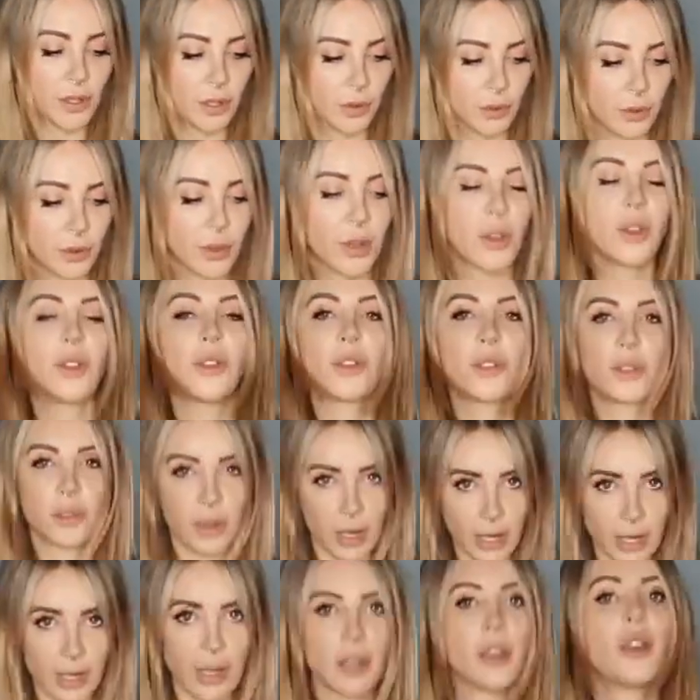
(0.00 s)
2,
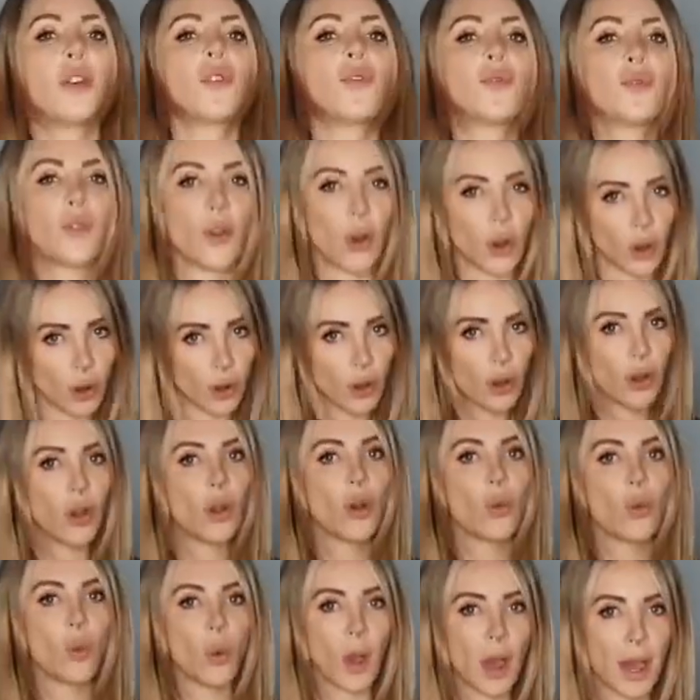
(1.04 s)
3, 4.
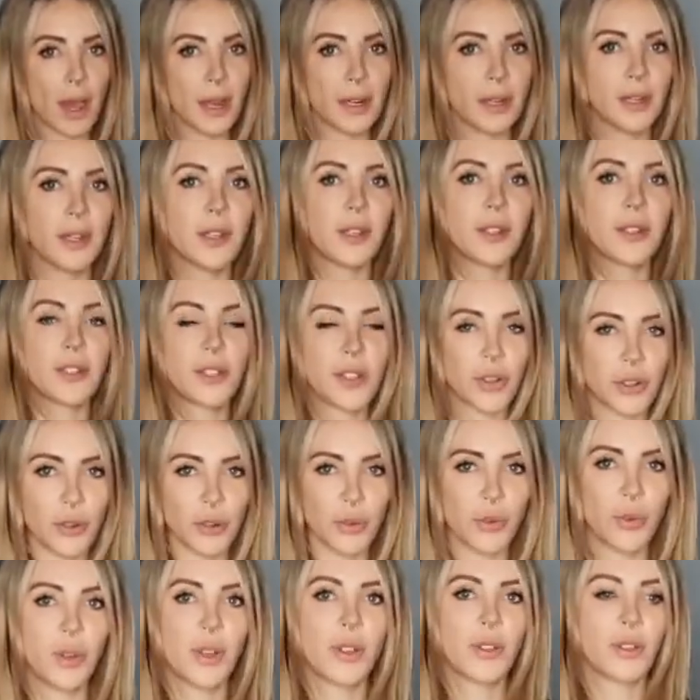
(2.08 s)
1,
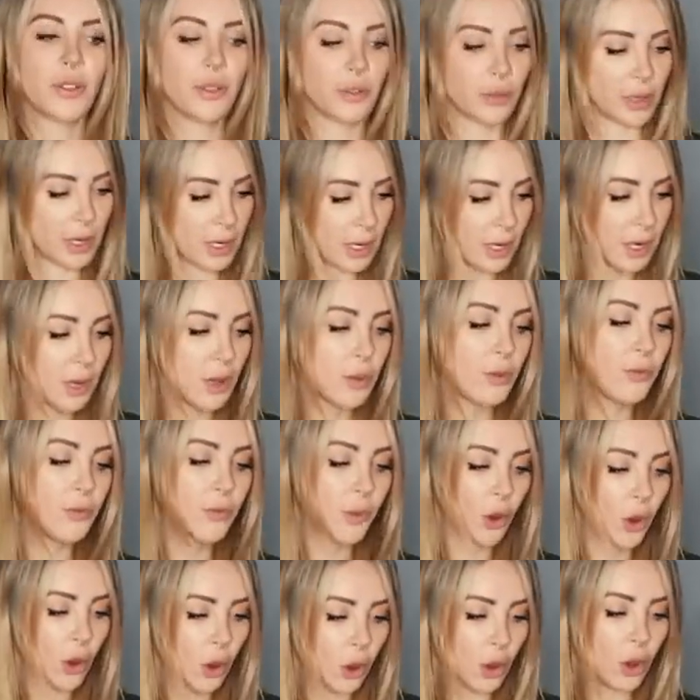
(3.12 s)
2, 3,
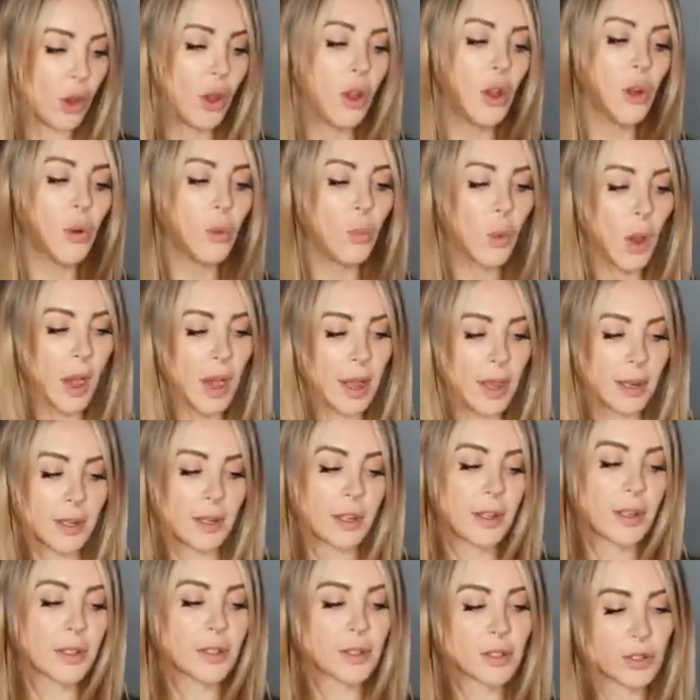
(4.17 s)
4. 1,
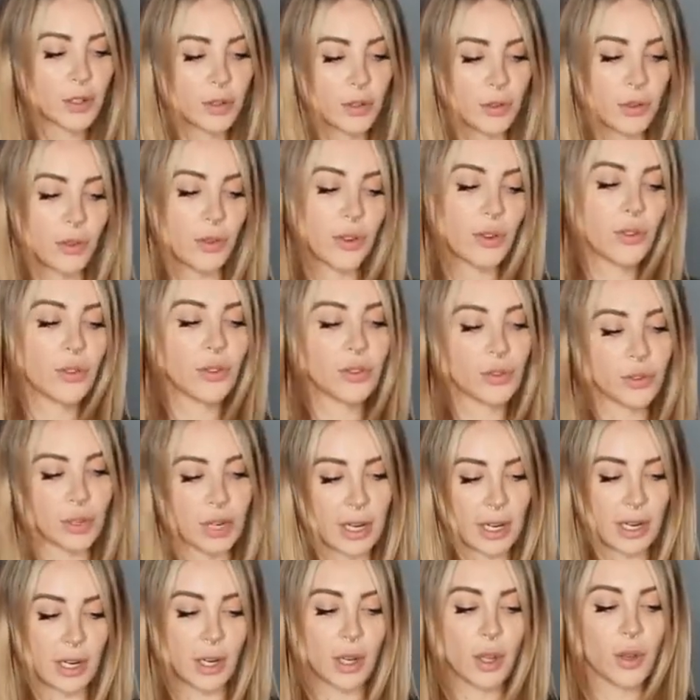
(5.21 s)
2,
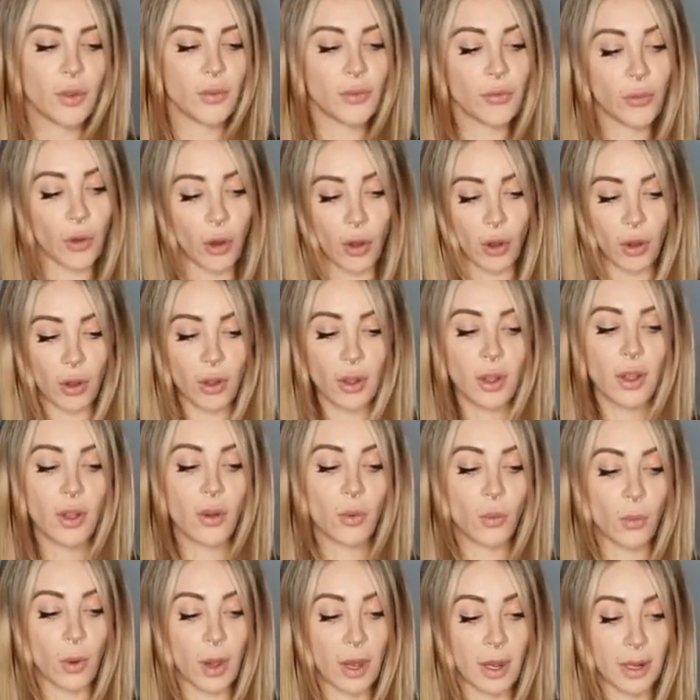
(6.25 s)
3, 4.
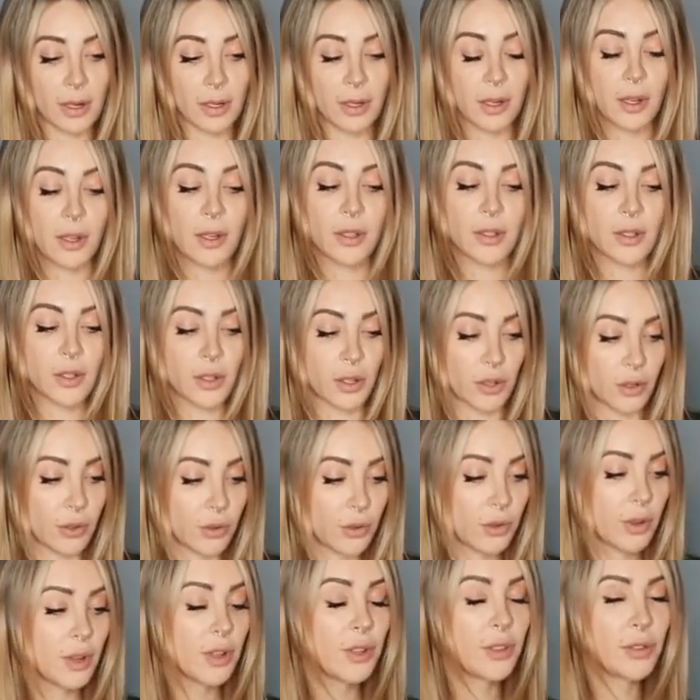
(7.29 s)
1,
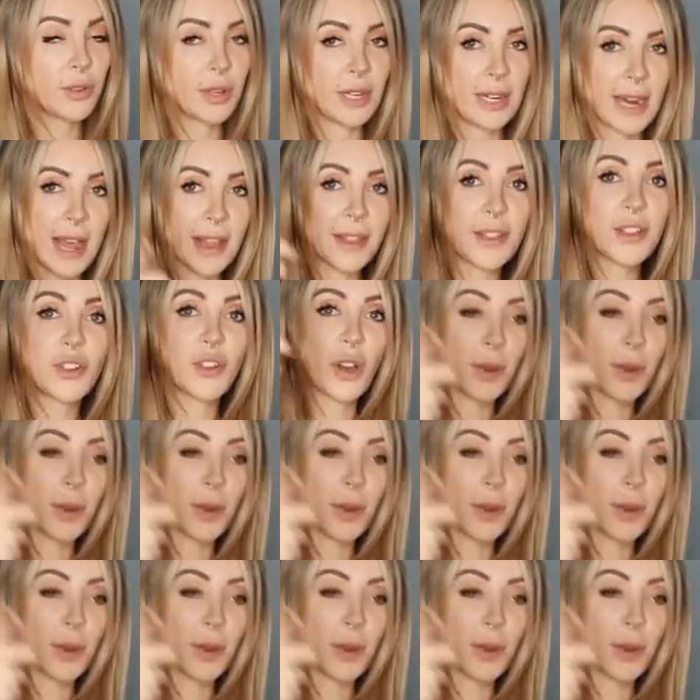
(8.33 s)
2, 3. Now the